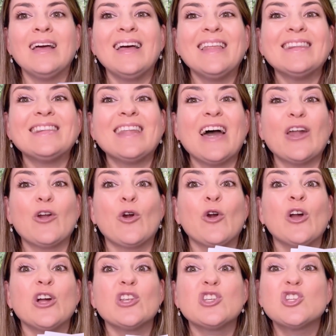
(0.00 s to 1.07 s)

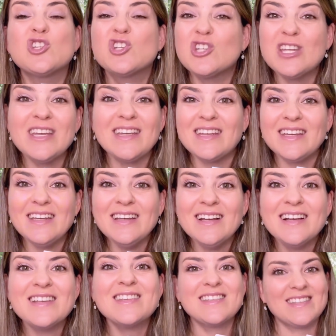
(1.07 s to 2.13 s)
Letter
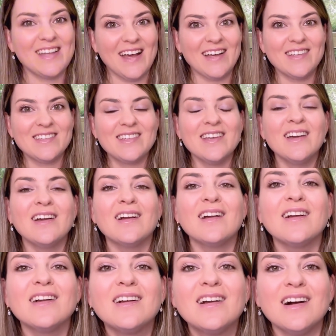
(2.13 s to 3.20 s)
G says
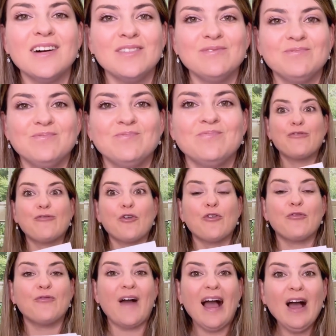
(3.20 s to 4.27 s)
G. For
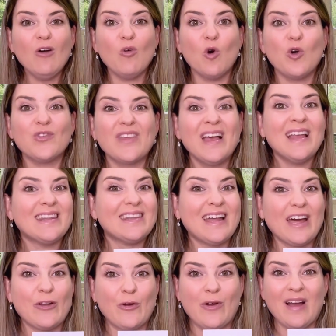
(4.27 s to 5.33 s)
vowels,
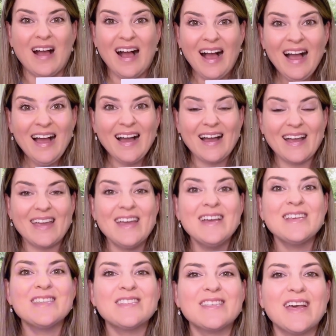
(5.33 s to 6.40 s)
letter I
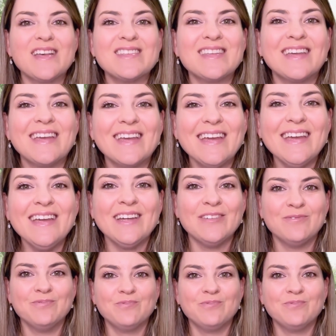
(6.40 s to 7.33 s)
says I.